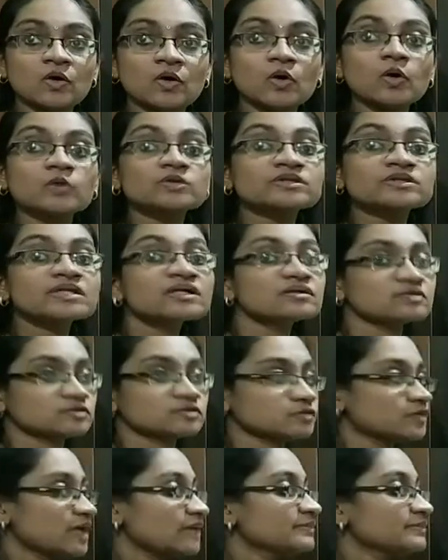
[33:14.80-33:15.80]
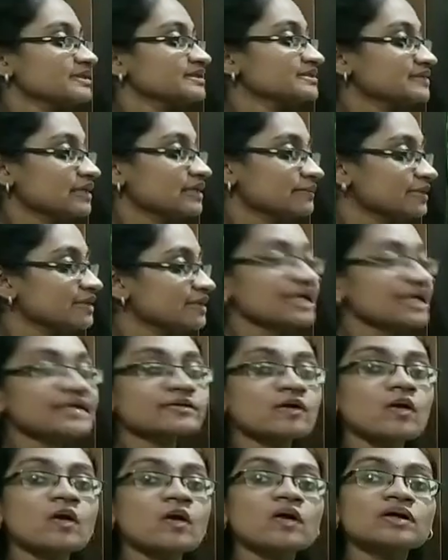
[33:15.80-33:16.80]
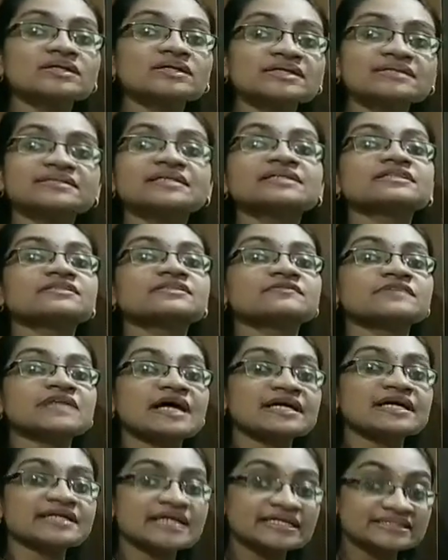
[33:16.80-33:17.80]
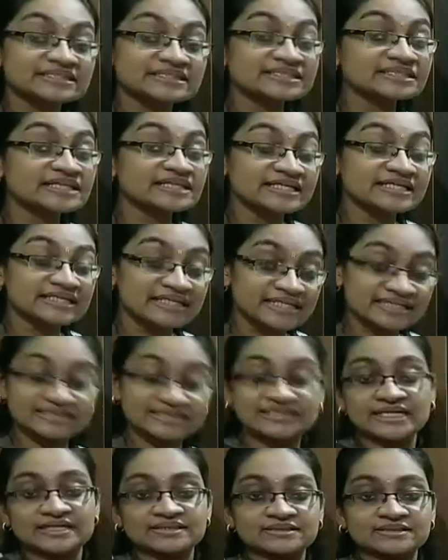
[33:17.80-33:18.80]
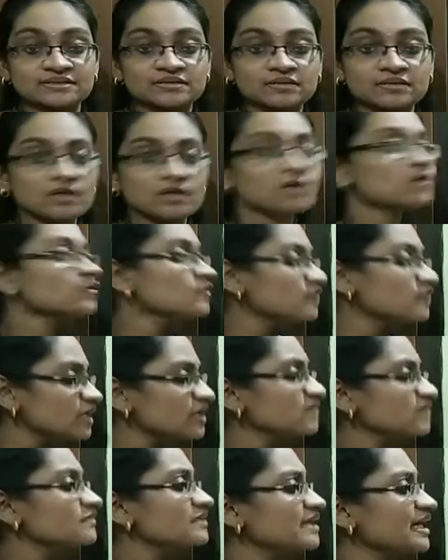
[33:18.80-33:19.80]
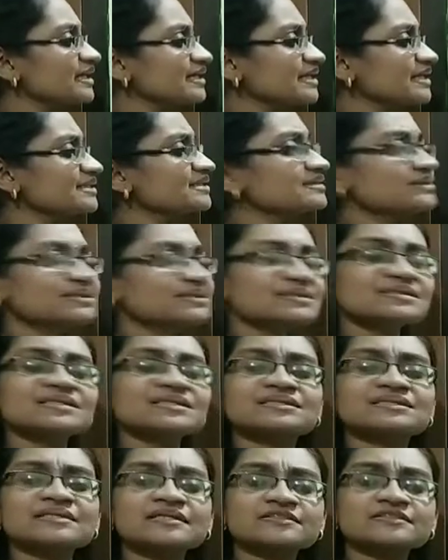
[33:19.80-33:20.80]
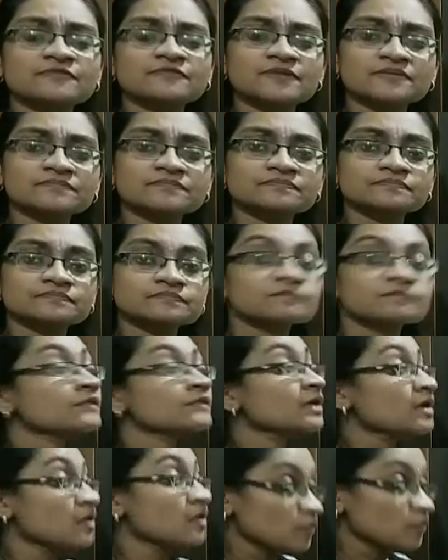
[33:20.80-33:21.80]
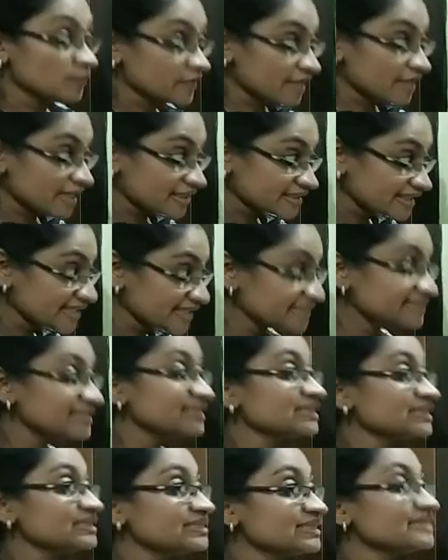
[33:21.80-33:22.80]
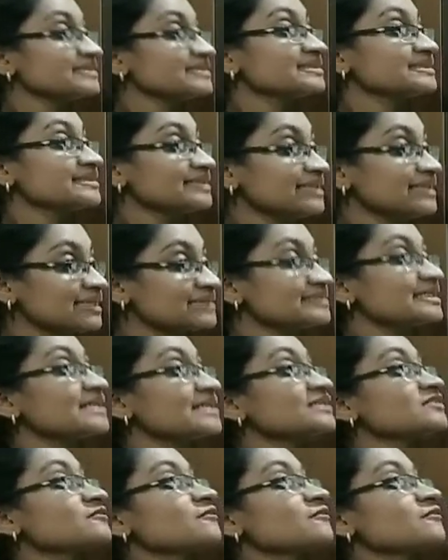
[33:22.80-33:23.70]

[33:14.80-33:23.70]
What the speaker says: or the tsunami is coming. Like all the things, we are getting the details. Where we are getting these details from? We are getting these details